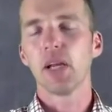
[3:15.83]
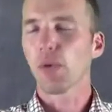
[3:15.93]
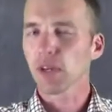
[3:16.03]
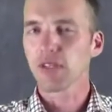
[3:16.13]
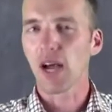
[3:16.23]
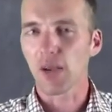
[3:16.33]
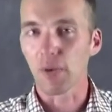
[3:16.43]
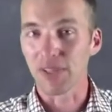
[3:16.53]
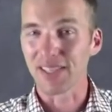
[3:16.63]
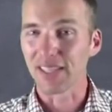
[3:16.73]
Now, we're going to talk
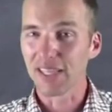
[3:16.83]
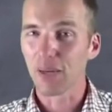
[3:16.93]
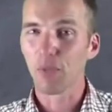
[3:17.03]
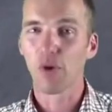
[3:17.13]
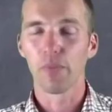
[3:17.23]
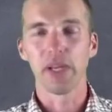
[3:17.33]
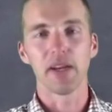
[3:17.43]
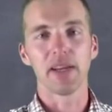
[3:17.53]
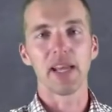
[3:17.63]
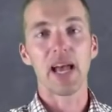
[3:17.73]
about this a little more when we
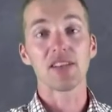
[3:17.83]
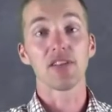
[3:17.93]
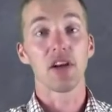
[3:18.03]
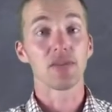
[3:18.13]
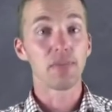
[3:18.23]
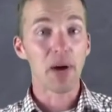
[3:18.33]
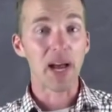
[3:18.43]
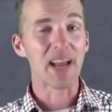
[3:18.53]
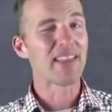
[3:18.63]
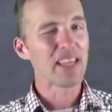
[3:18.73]
get into gas laws,
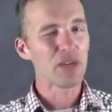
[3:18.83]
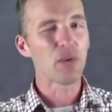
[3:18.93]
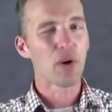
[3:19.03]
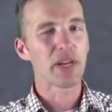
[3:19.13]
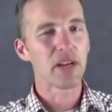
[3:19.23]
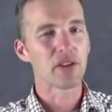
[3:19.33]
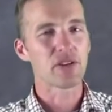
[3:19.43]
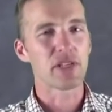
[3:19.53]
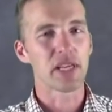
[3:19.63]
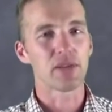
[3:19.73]
but I think you already
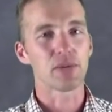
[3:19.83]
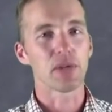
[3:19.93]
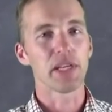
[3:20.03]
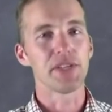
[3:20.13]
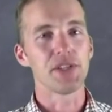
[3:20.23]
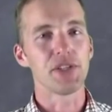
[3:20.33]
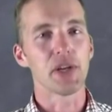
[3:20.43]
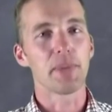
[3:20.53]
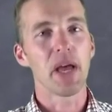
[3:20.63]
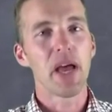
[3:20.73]
understand this
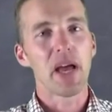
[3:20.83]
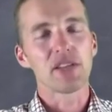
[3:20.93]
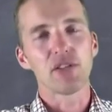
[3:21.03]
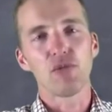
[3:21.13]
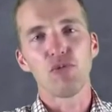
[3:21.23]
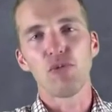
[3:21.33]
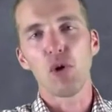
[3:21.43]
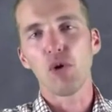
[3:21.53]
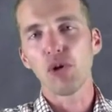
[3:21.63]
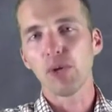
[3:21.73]
relationship. As the
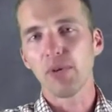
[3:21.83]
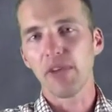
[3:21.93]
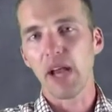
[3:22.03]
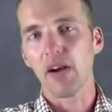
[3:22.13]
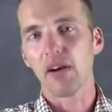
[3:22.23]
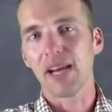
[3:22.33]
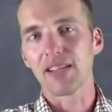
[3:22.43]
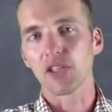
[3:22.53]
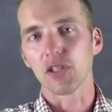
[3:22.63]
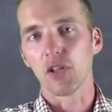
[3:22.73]
volume of air
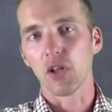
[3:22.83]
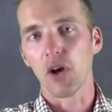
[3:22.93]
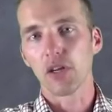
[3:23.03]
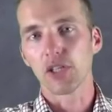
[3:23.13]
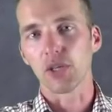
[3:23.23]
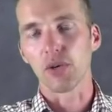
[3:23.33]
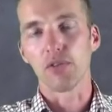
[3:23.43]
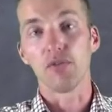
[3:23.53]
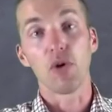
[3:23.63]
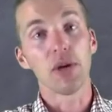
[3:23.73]
gets larger, or the
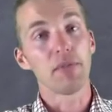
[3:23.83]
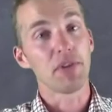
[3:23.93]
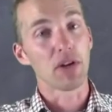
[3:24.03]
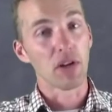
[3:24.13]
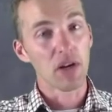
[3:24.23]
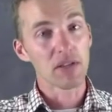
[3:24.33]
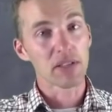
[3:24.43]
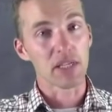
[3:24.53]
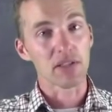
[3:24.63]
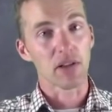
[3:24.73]
volume of your lungs
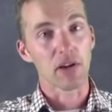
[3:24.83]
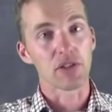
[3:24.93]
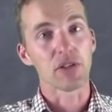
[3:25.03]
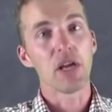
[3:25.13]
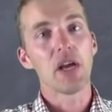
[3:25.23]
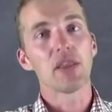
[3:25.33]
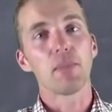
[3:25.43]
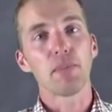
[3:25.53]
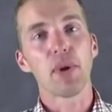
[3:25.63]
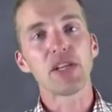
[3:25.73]
gets larger, the
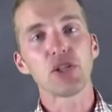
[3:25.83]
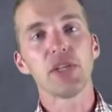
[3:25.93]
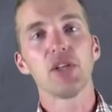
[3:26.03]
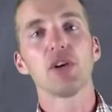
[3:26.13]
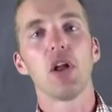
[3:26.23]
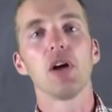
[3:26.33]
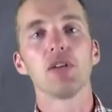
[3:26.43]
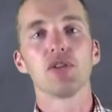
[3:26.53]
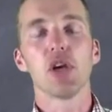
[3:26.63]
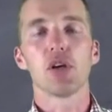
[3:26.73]
pressure in your
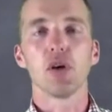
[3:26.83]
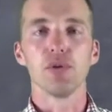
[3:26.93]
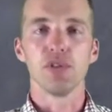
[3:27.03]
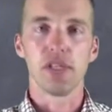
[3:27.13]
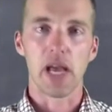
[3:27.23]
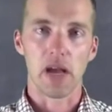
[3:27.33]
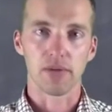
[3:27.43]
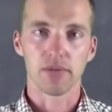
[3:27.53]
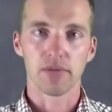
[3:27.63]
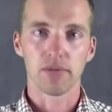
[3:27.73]
lungs goes down.